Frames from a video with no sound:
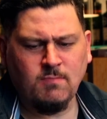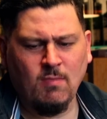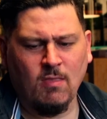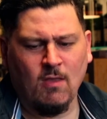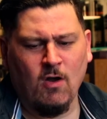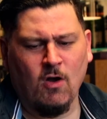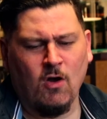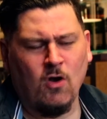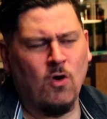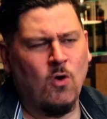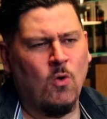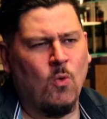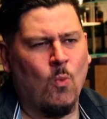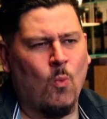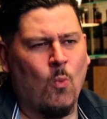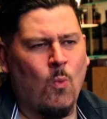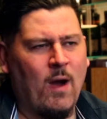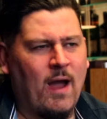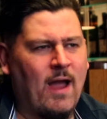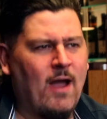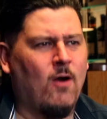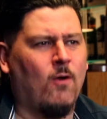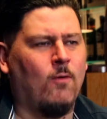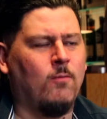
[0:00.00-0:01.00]
Oh
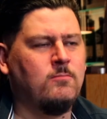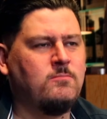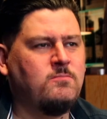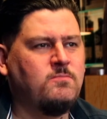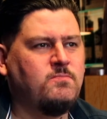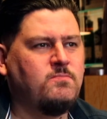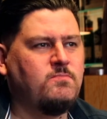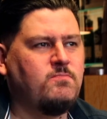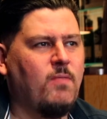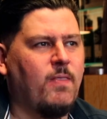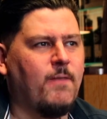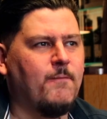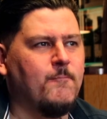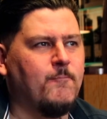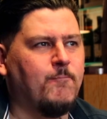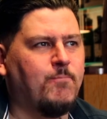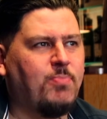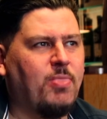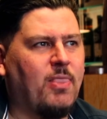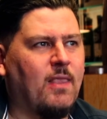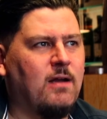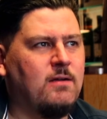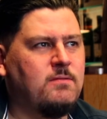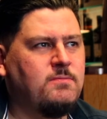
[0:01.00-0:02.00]
wow!
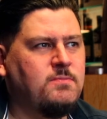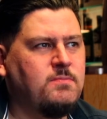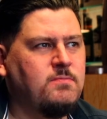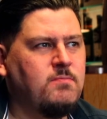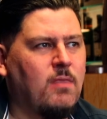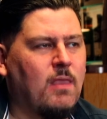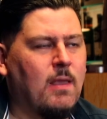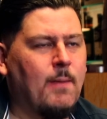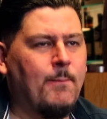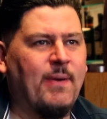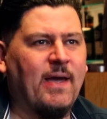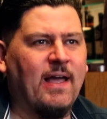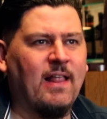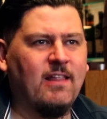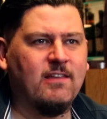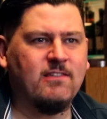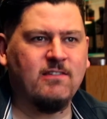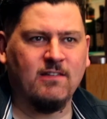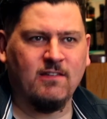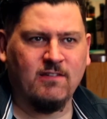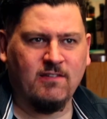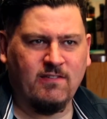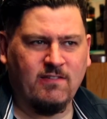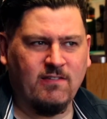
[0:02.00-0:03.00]
The
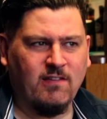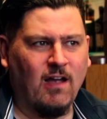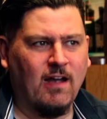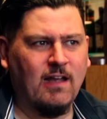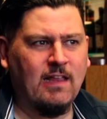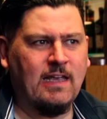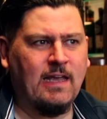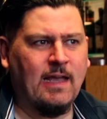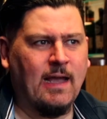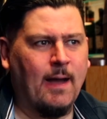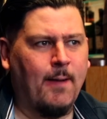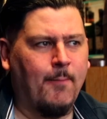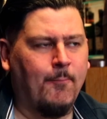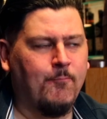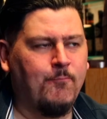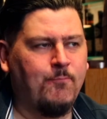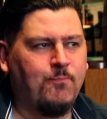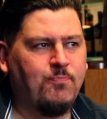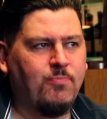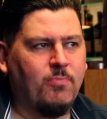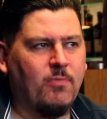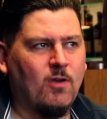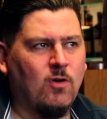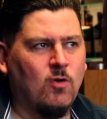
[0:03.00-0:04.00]
palates are slightly
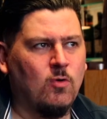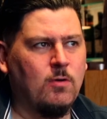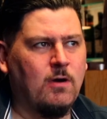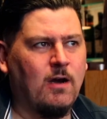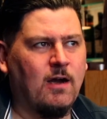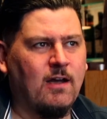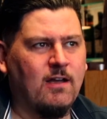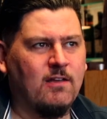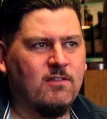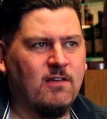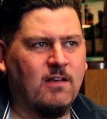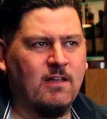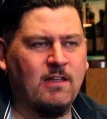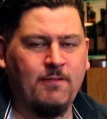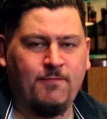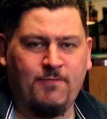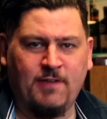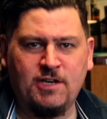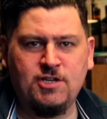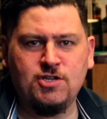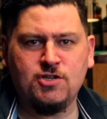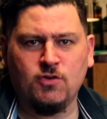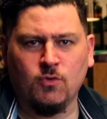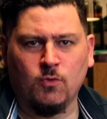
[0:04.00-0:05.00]

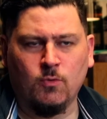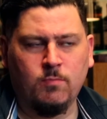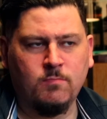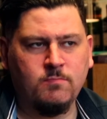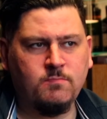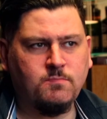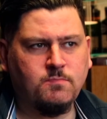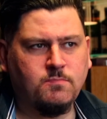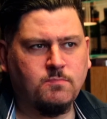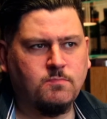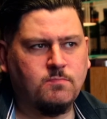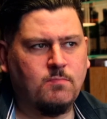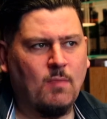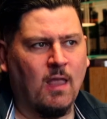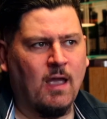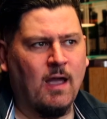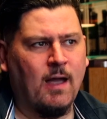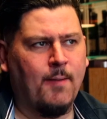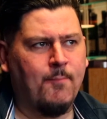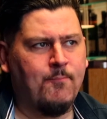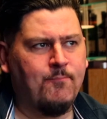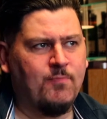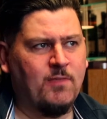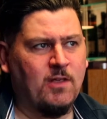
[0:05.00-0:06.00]
vegetal,
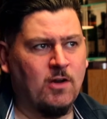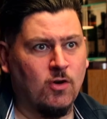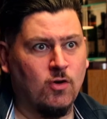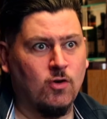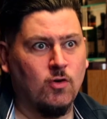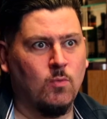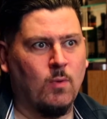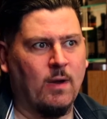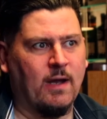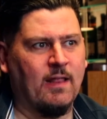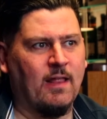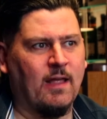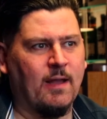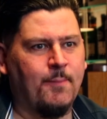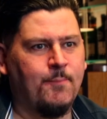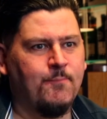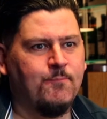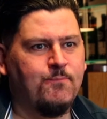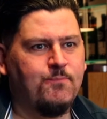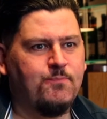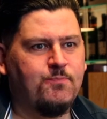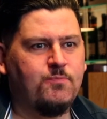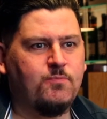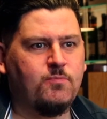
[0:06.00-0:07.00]
in a good way,
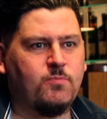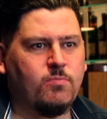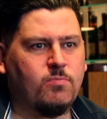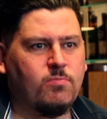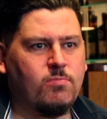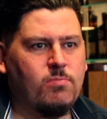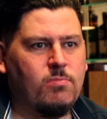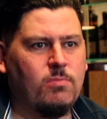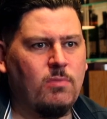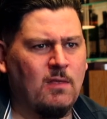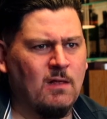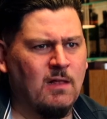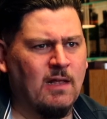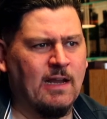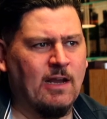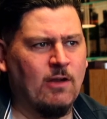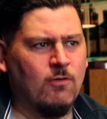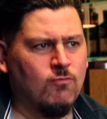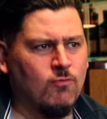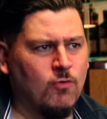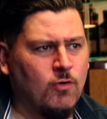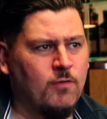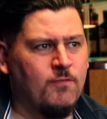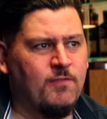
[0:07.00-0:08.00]
like
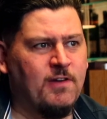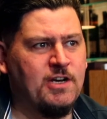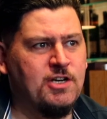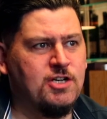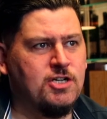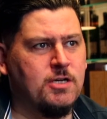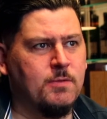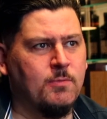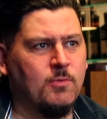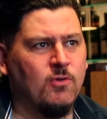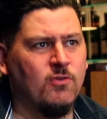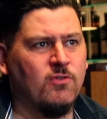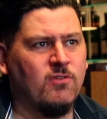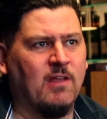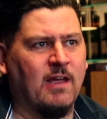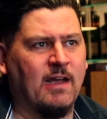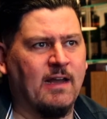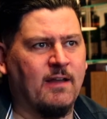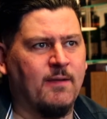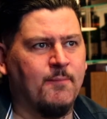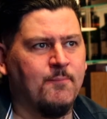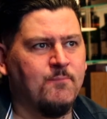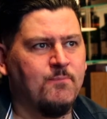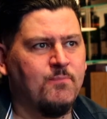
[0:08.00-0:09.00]
root vegetables,
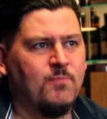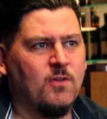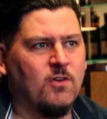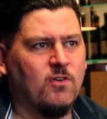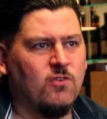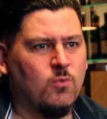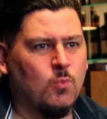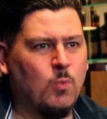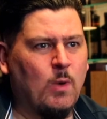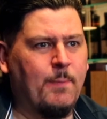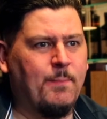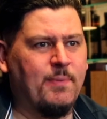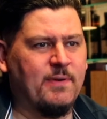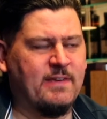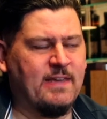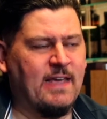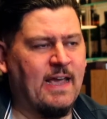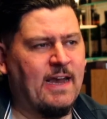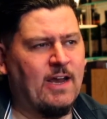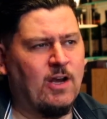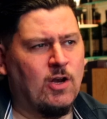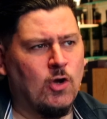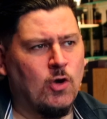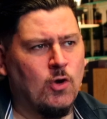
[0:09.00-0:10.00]
like sweet
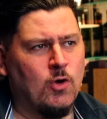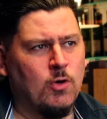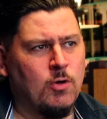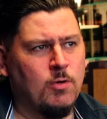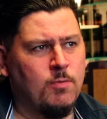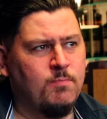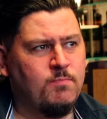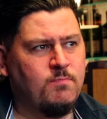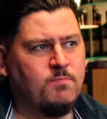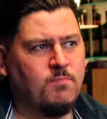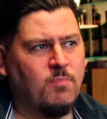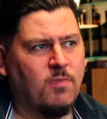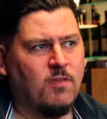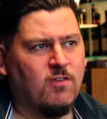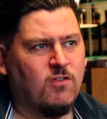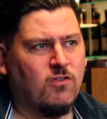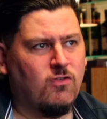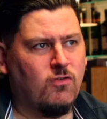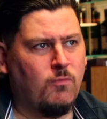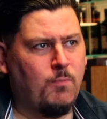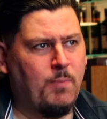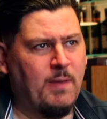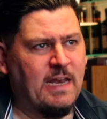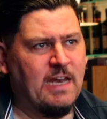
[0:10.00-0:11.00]
potato,
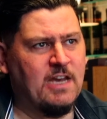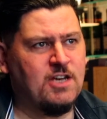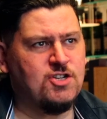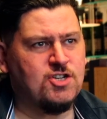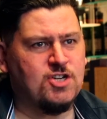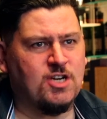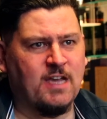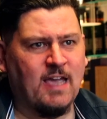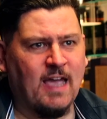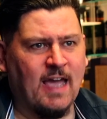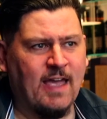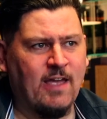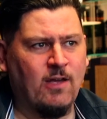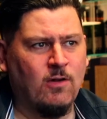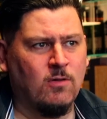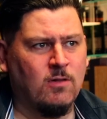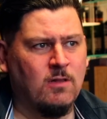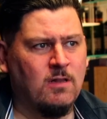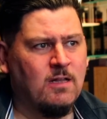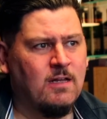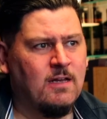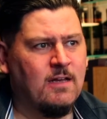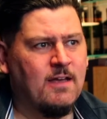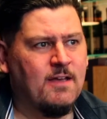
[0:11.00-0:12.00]
spinach,
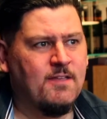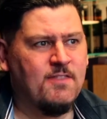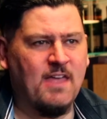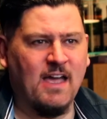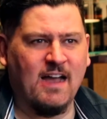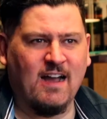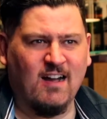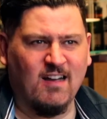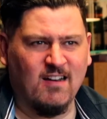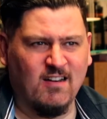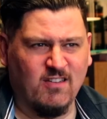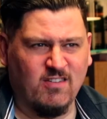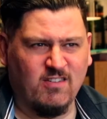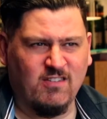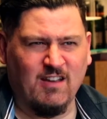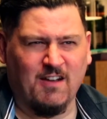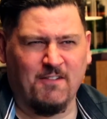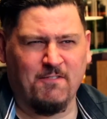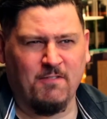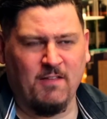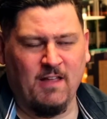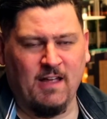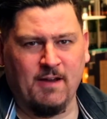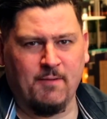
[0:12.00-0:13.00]
kale, that kind of
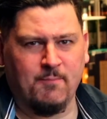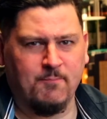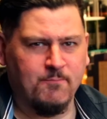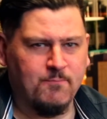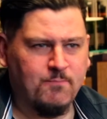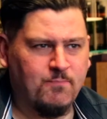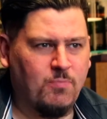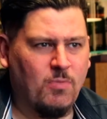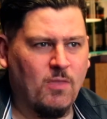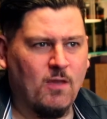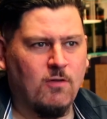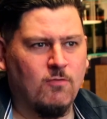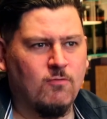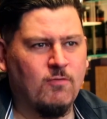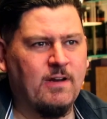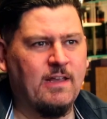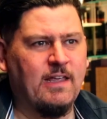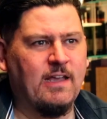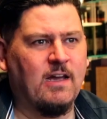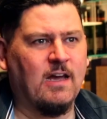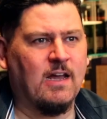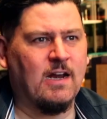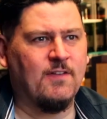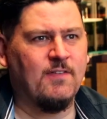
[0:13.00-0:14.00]
stuff, like
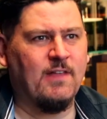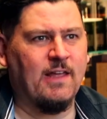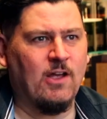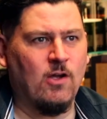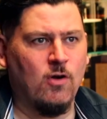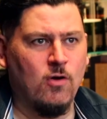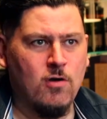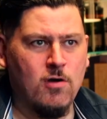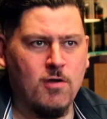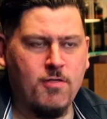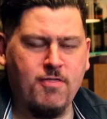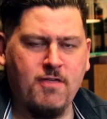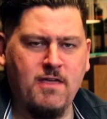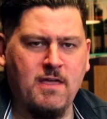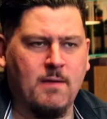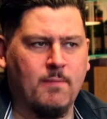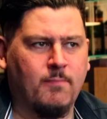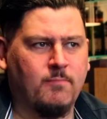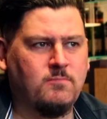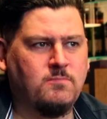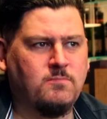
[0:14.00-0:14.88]
really kind of like earthy.